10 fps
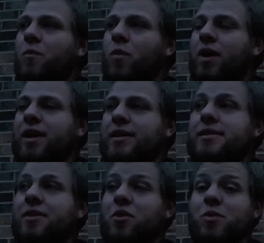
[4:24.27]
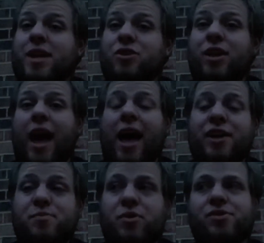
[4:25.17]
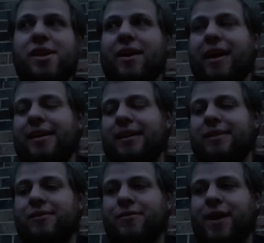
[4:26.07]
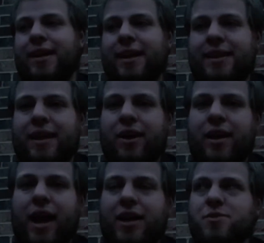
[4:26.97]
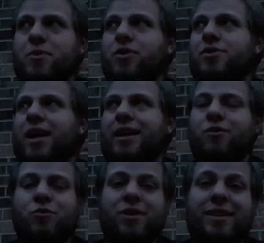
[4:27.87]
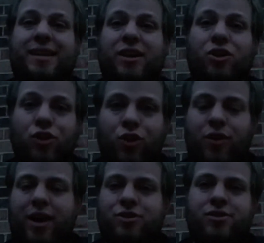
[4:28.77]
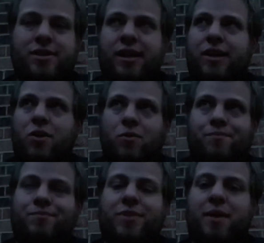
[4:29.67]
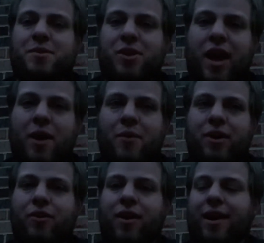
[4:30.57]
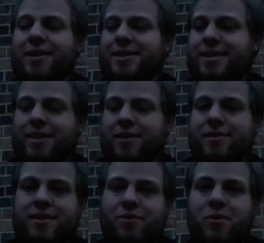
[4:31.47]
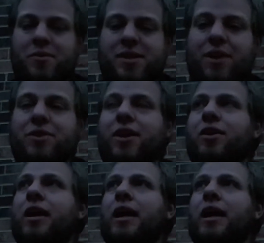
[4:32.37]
where he had said there was actually hospitals. Now, I didn't find anything on hospitals. I didn't really take a look. I just typed in the I Want to Cry and seen what was out there.